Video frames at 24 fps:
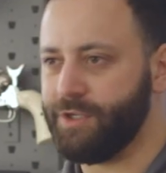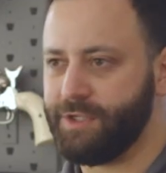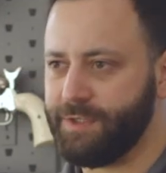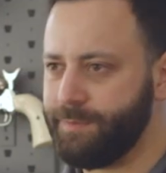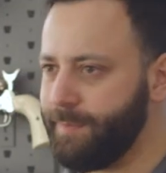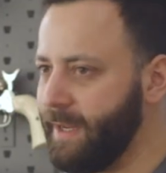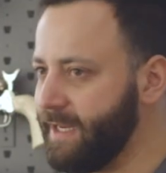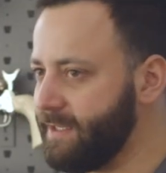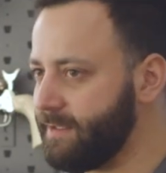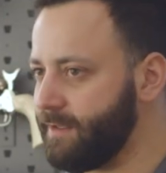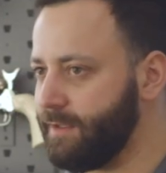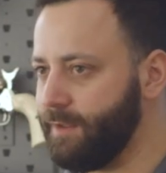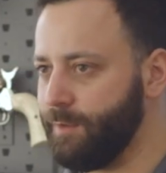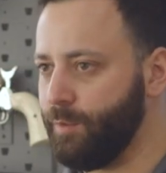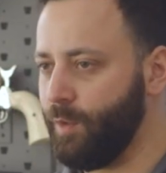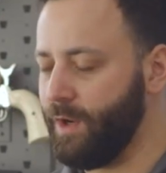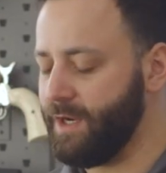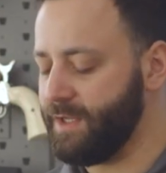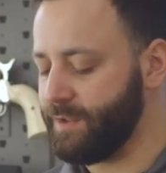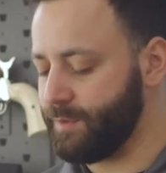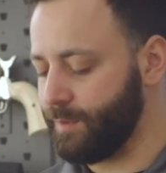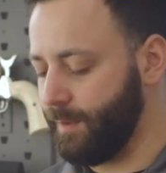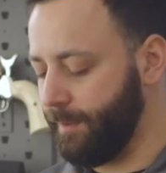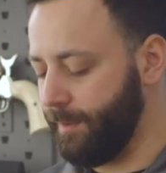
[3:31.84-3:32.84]
which is basically
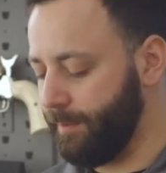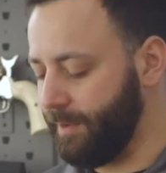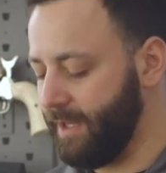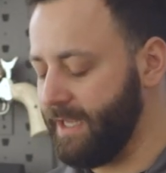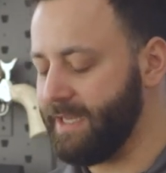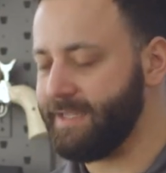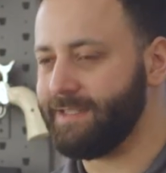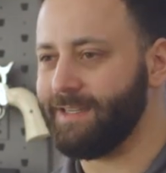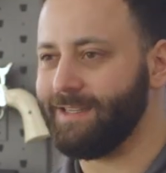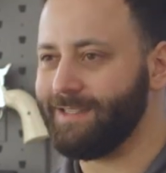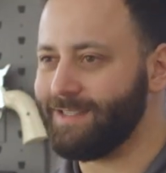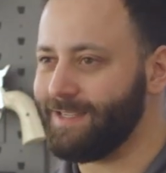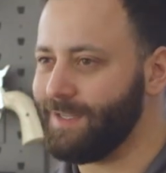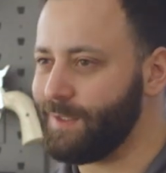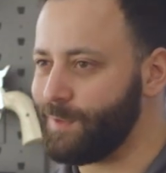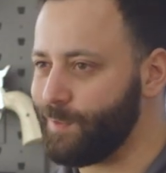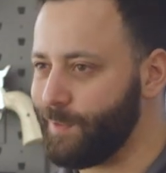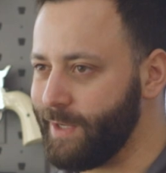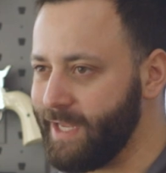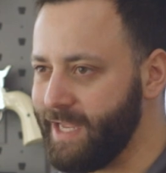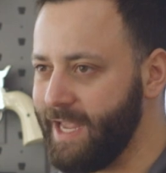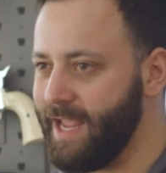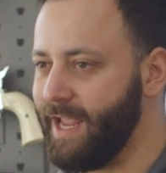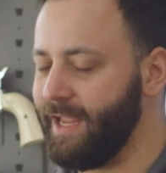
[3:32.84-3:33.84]
what it's replacing since
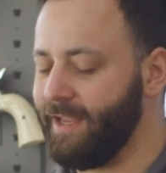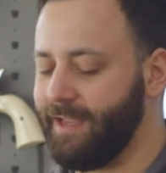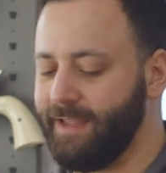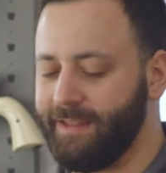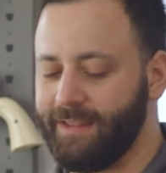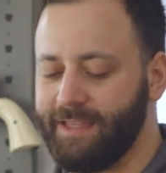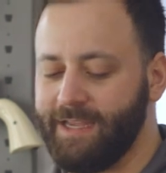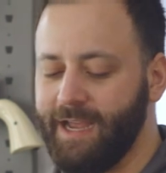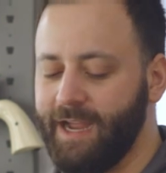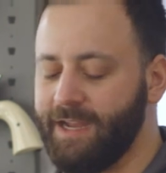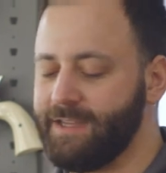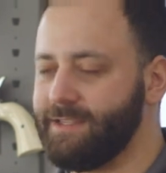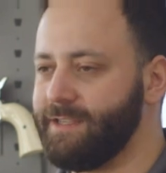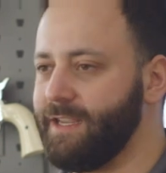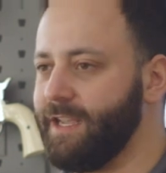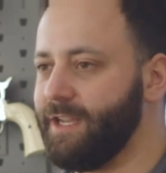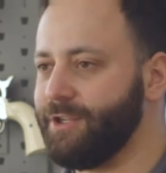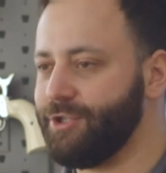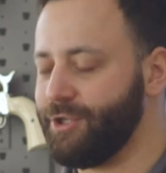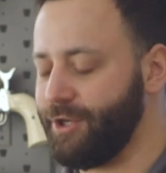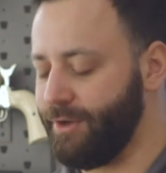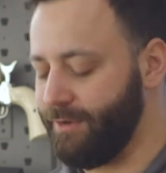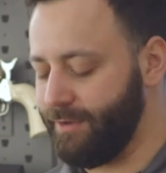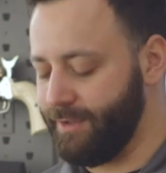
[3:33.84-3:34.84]
we can't get the
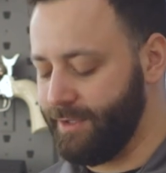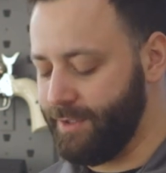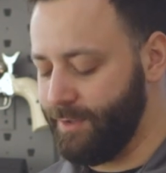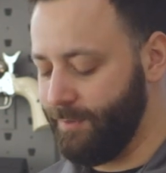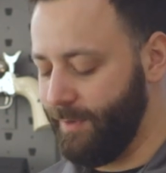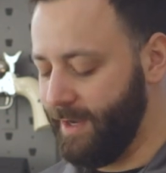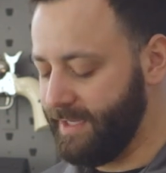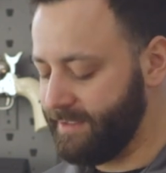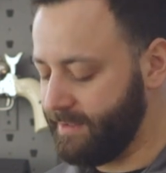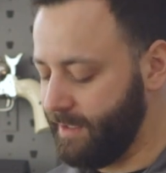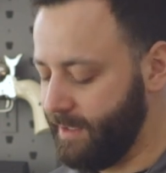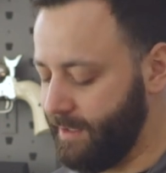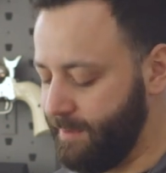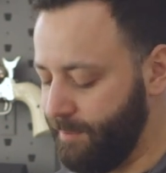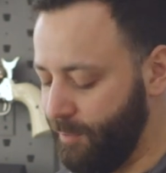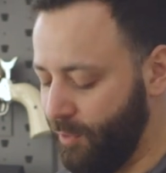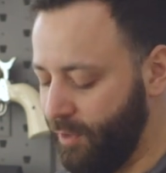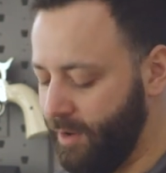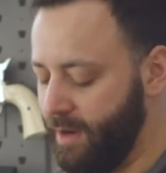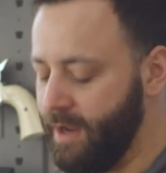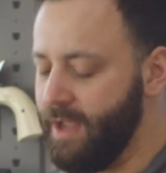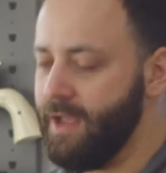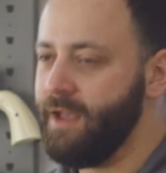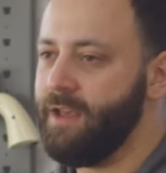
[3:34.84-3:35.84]
IZH here in the US
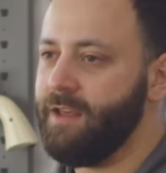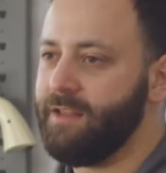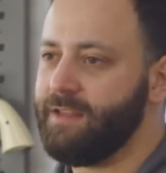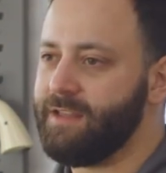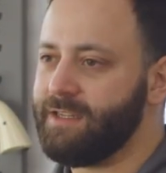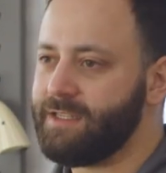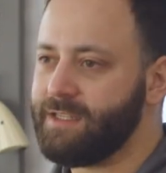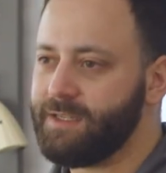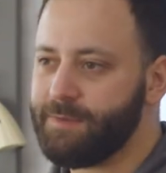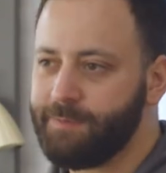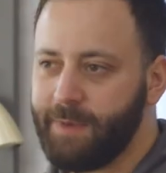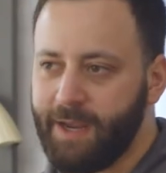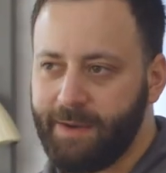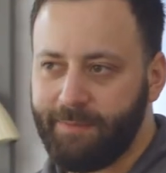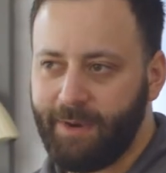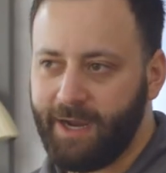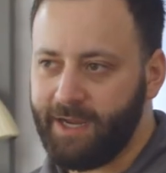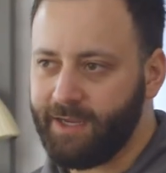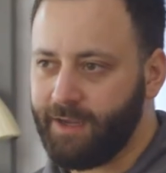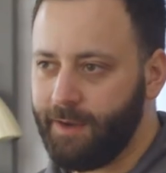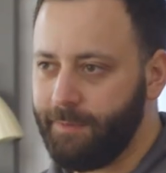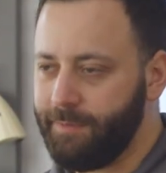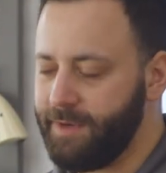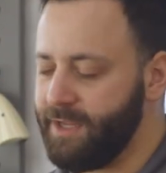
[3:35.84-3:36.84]
anymore. This is made by
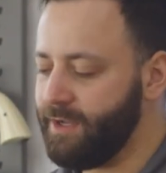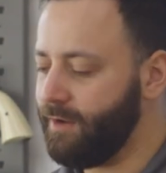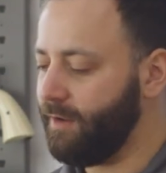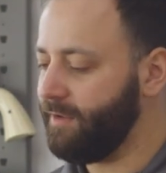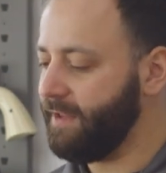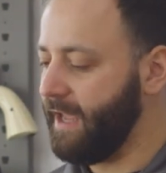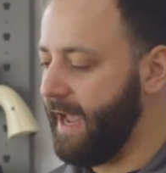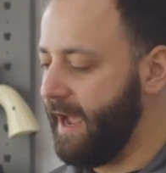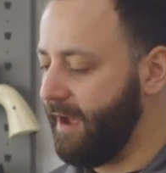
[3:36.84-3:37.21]
a company called